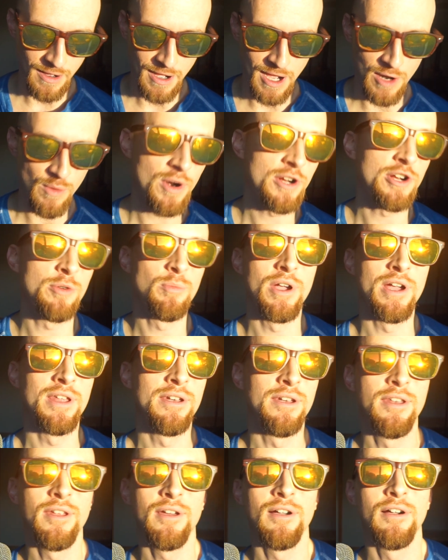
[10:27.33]
I
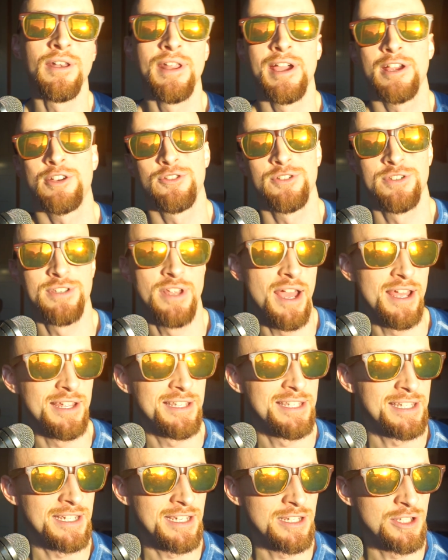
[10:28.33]
recommend an
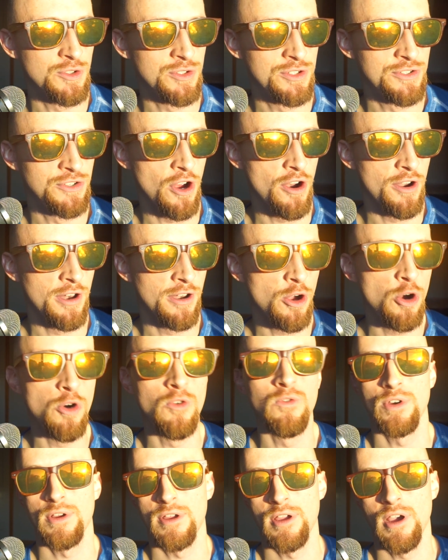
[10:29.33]
exercise to get you started
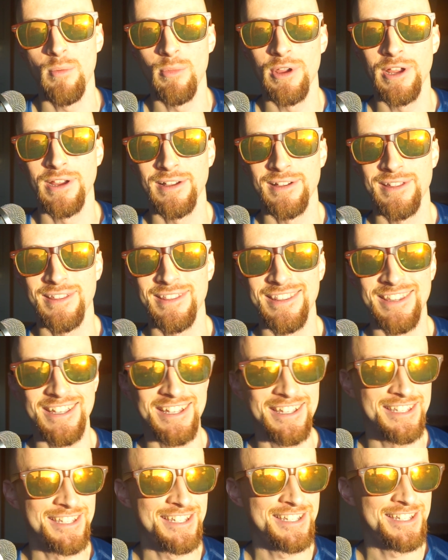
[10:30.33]
overcoming
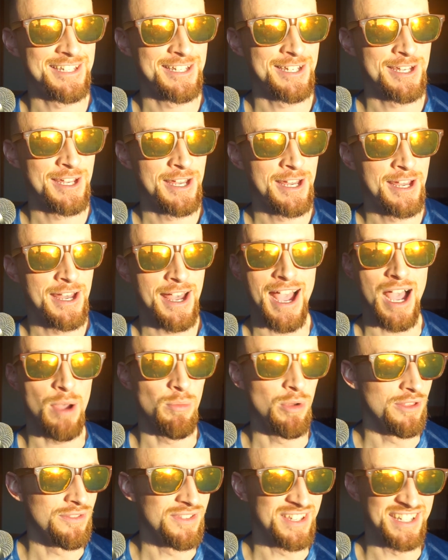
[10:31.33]
this
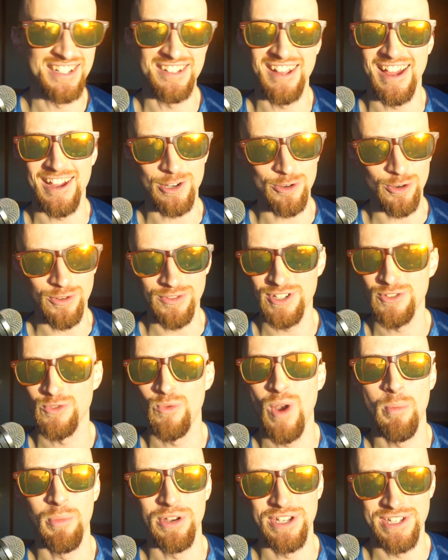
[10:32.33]
habit, this cycle, this
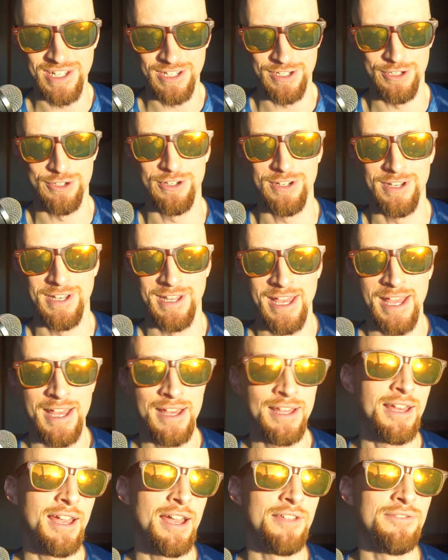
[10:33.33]
repetition.
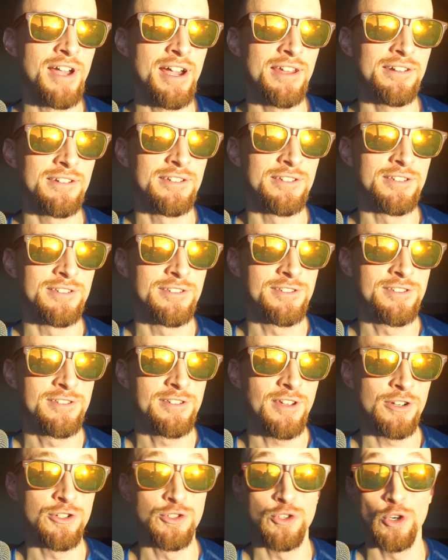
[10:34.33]
And that
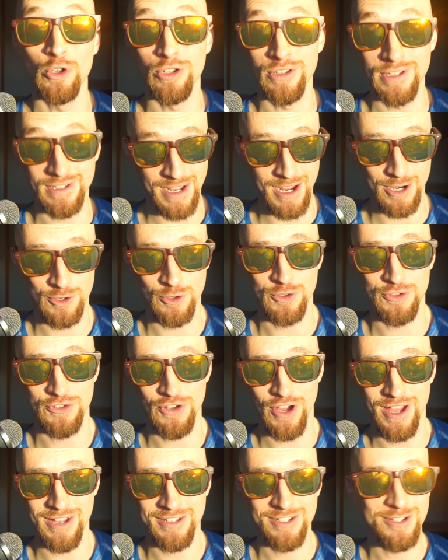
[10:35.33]
is a journaling
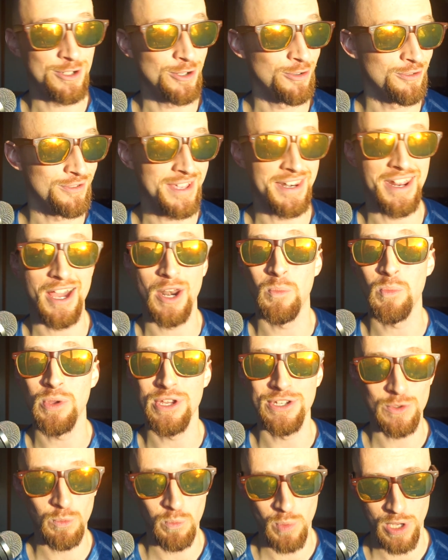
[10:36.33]
exercise. So, get out a
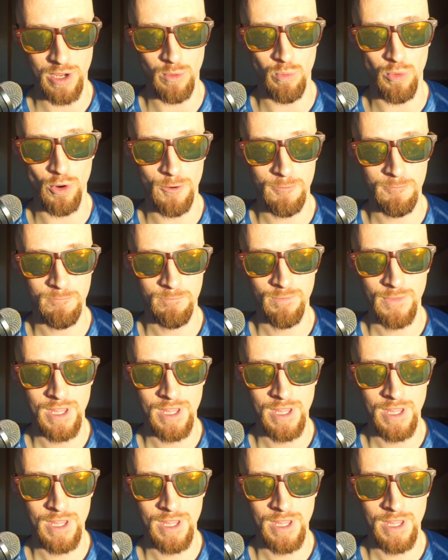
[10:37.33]
piece of paper,